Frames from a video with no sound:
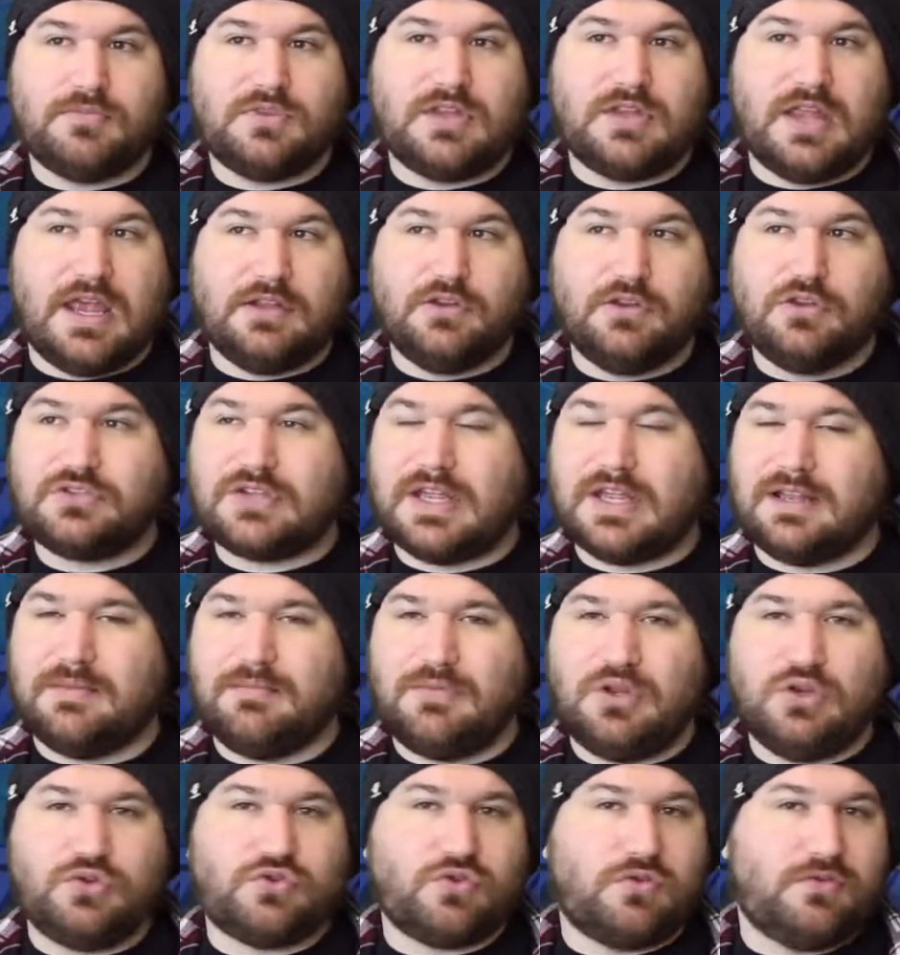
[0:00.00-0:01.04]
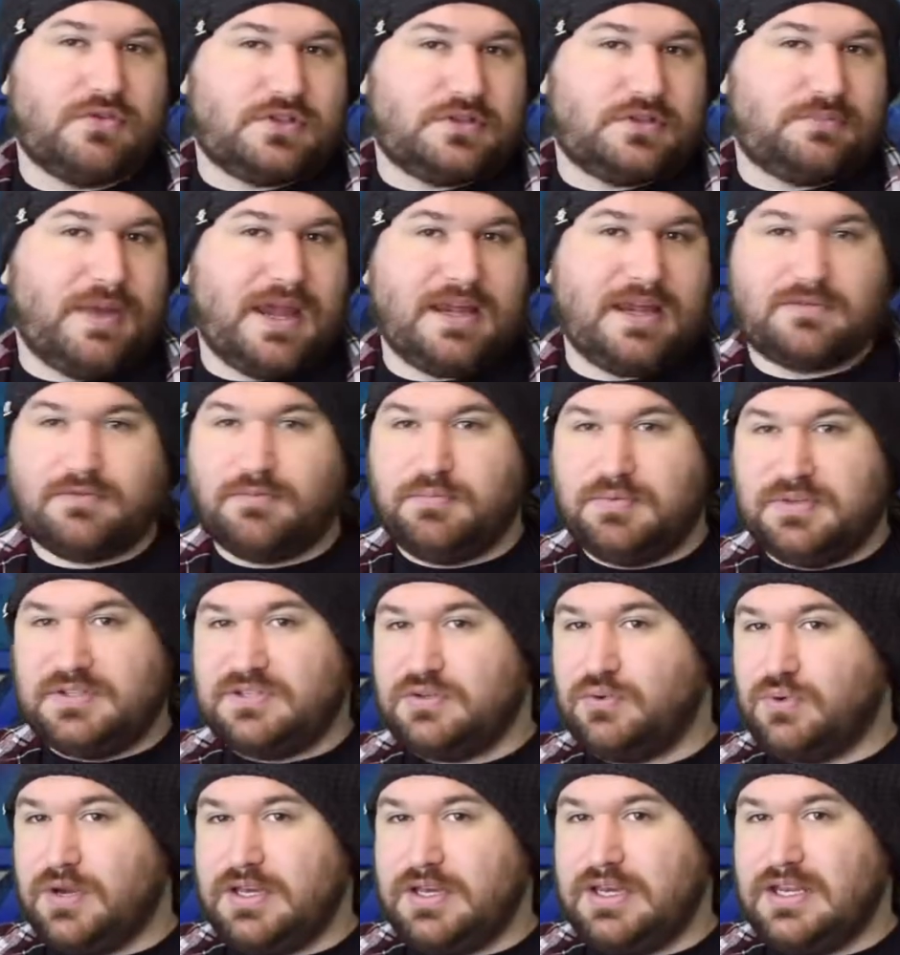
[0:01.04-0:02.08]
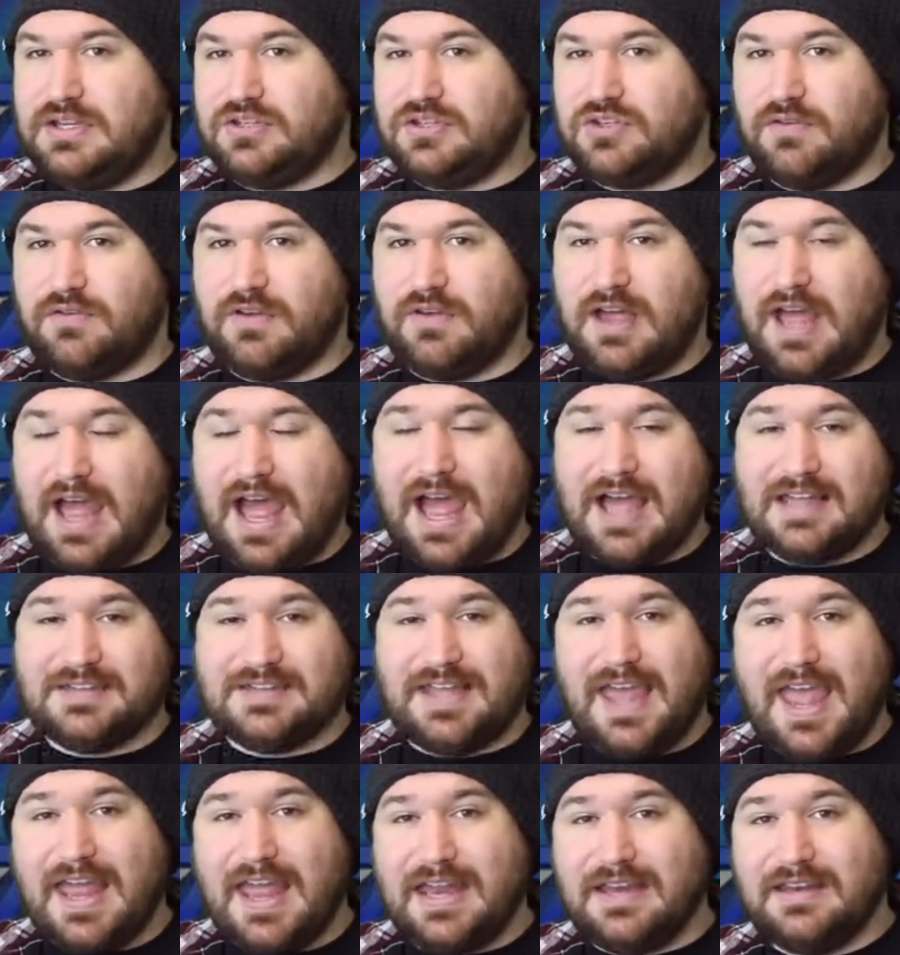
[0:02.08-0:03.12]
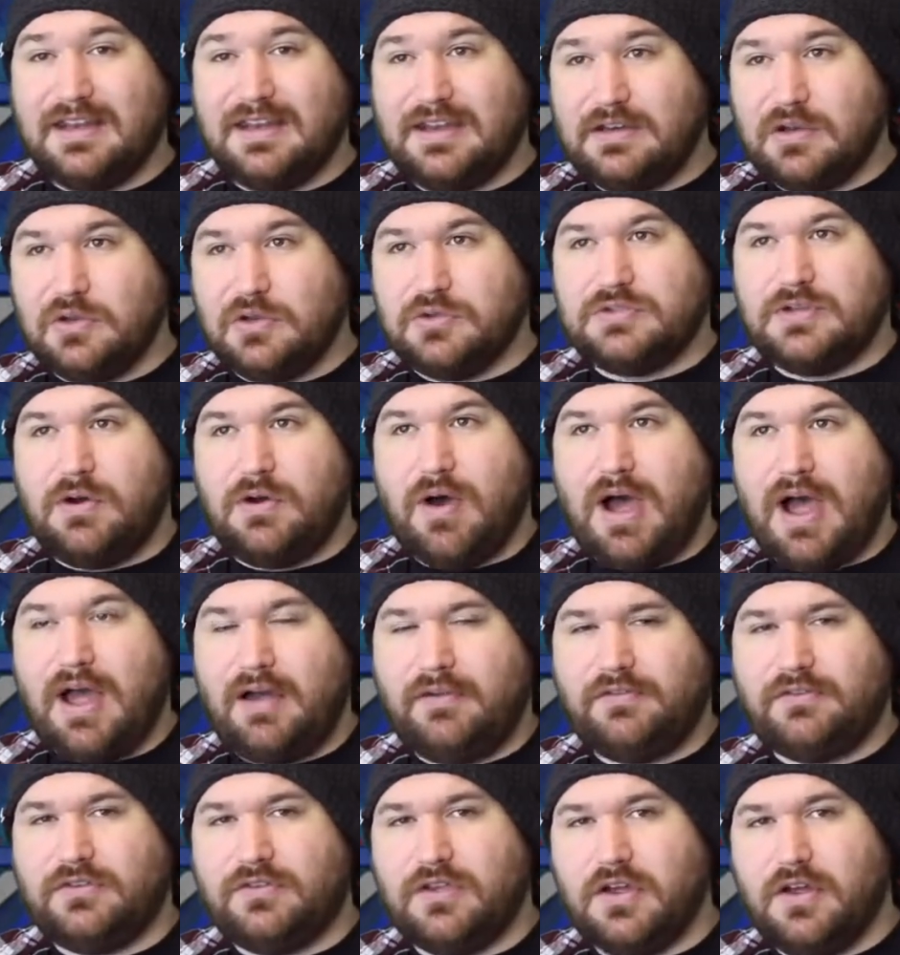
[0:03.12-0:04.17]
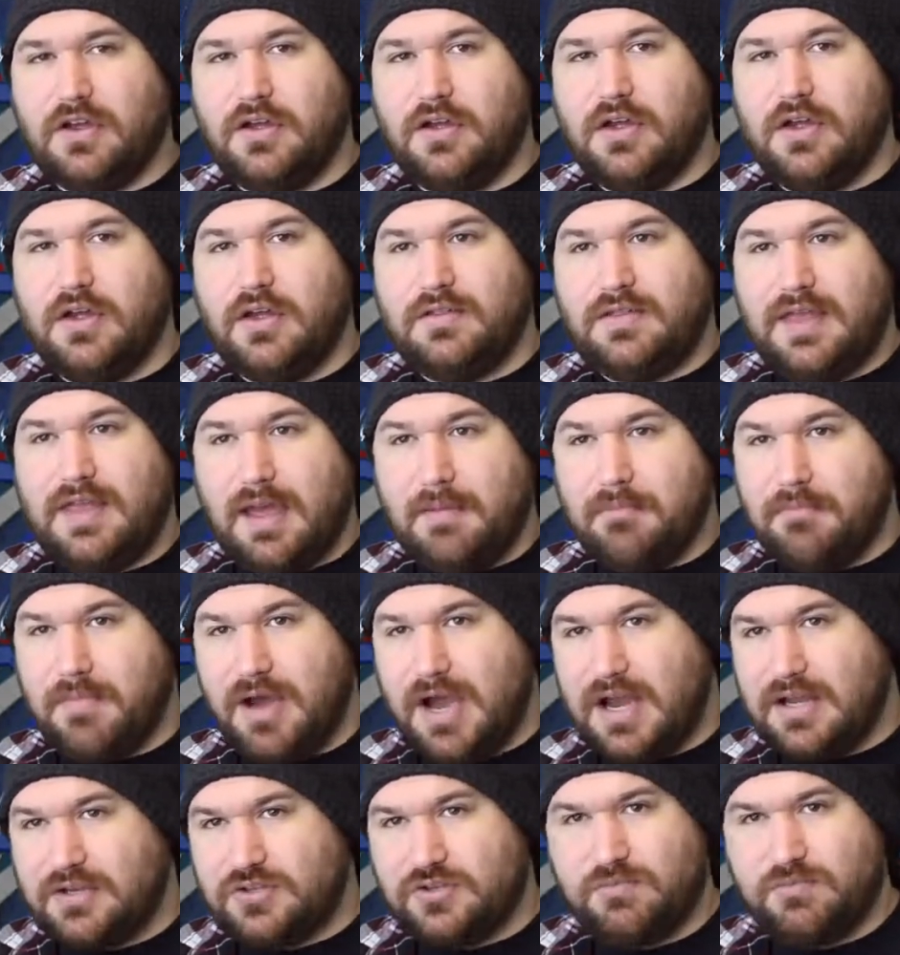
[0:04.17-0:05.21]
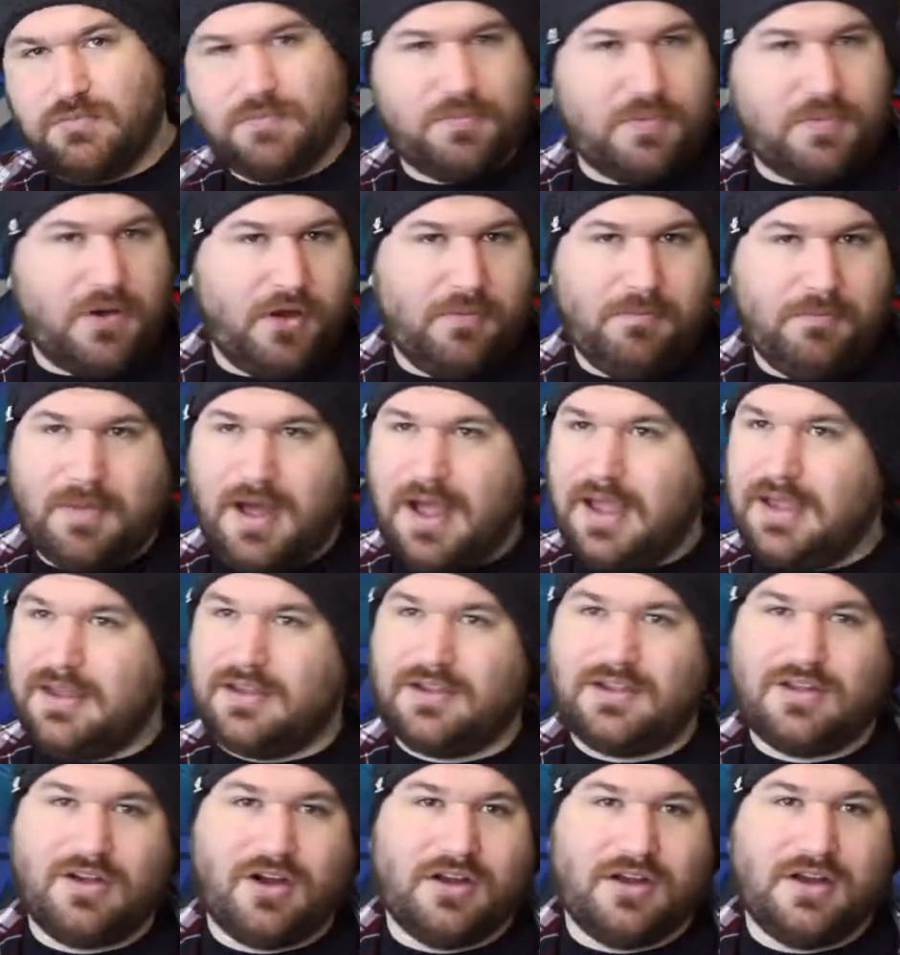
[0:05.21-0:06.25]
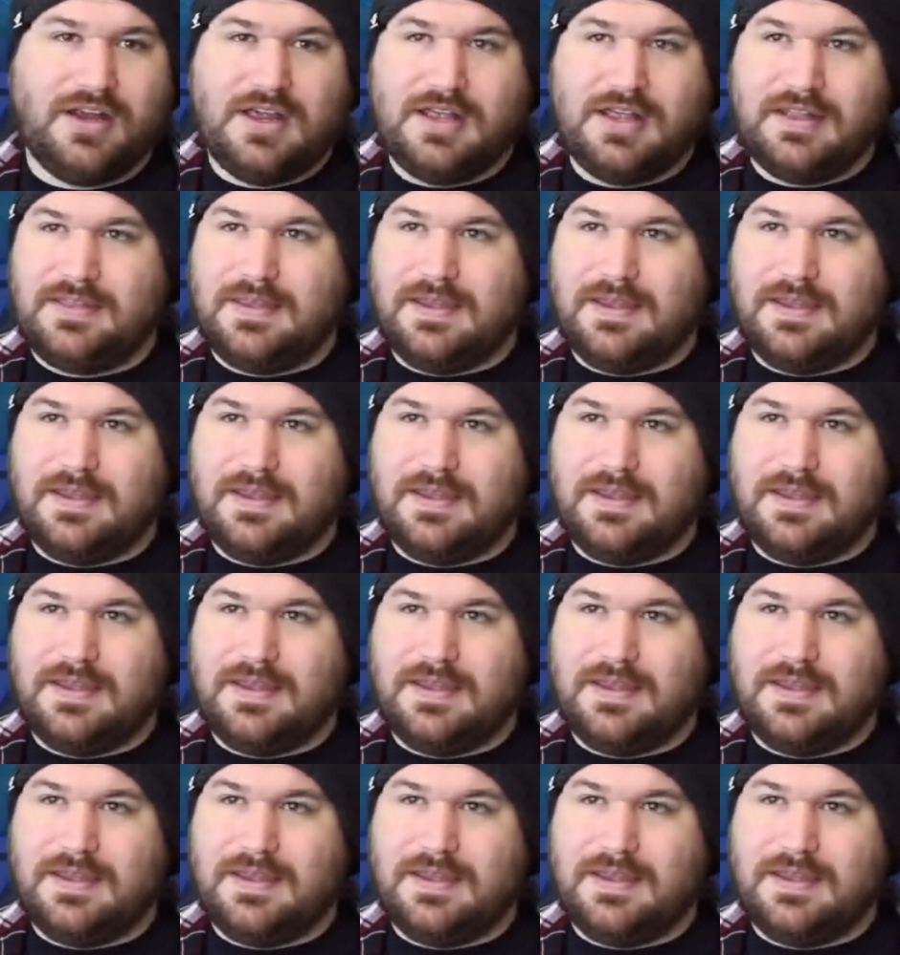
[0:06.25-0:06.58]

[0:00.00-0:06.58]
It looks like the mutual respect between each other has ended until after their match, but my God,